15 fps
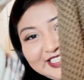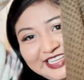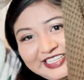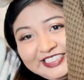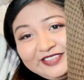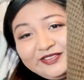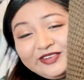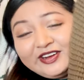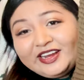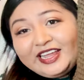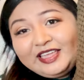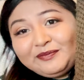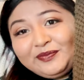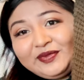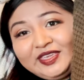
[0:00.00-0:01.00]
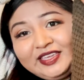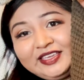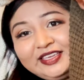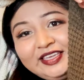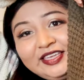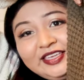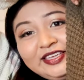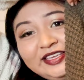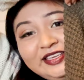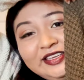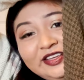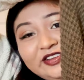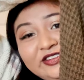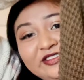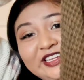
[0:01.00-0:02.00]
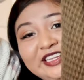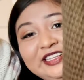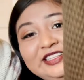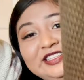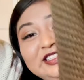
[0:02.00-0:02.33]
asked for a big green